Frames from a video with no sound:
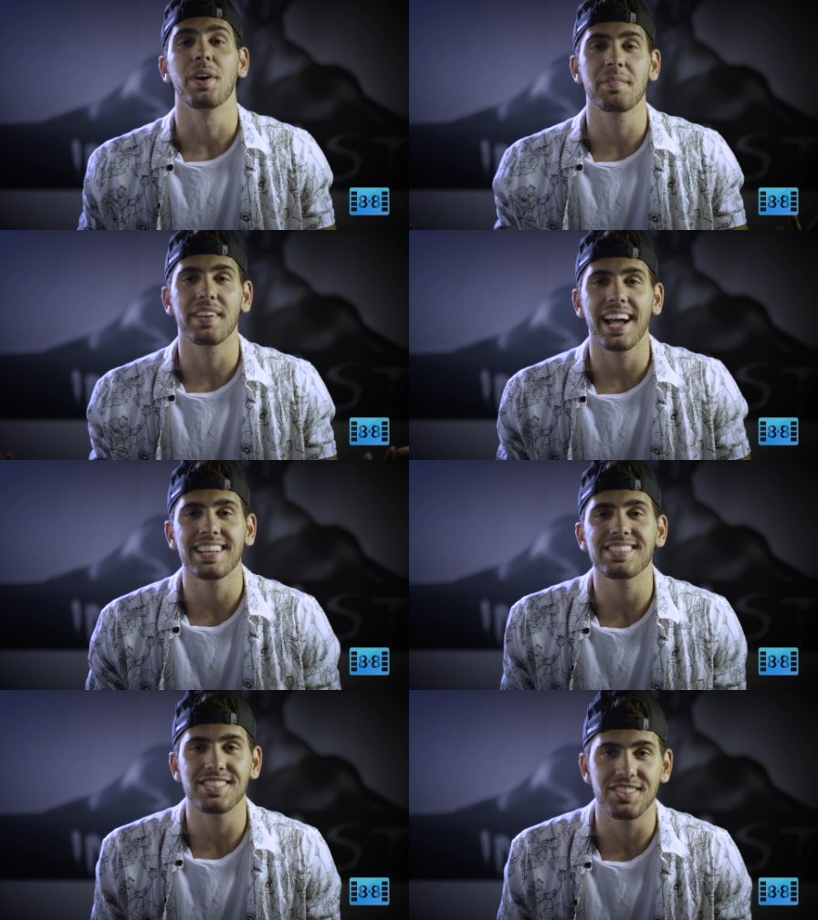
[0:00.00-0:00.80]
What up
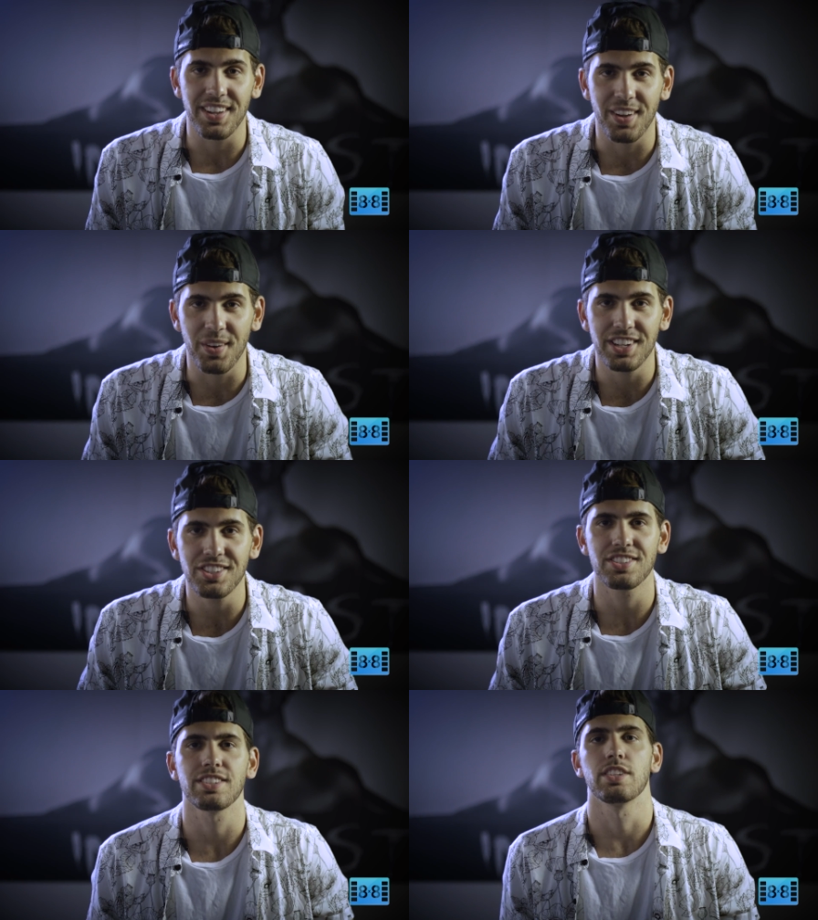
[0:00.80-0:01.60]
guys, Jake
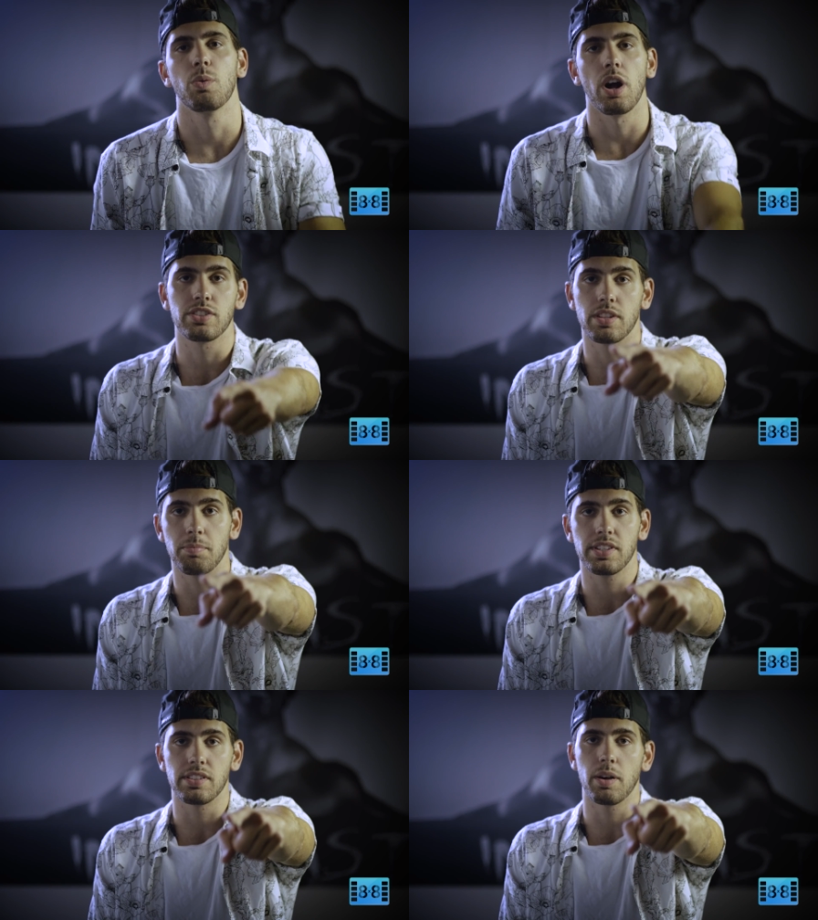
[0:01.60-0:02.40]
Kodish, you're watching the
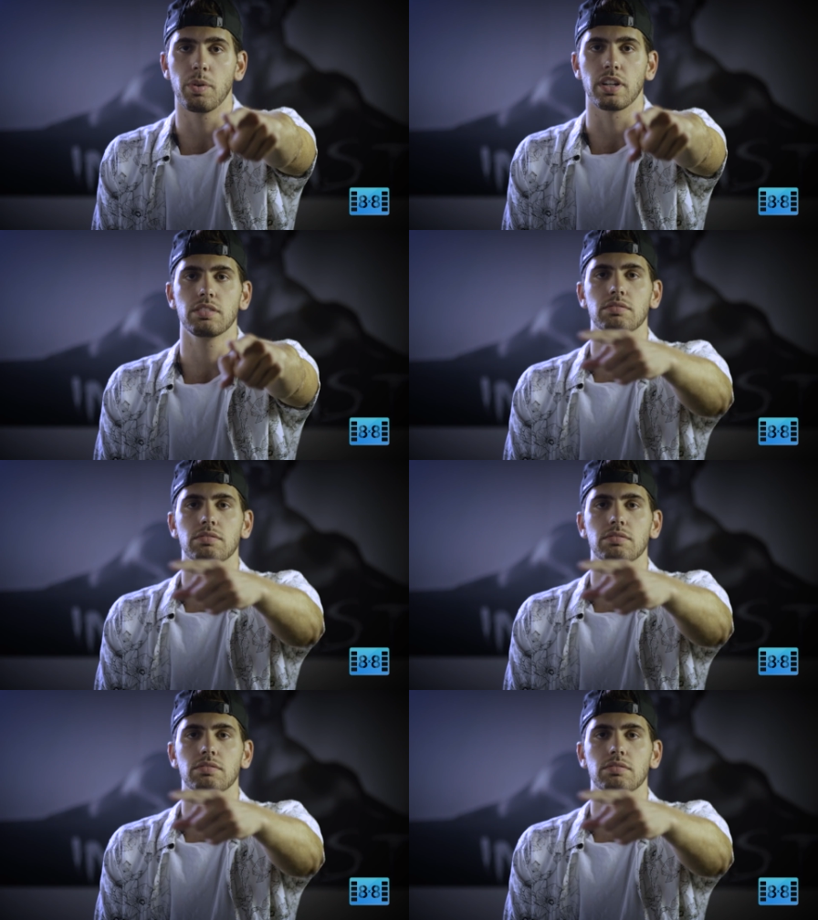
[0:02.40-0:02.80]
Beast Network.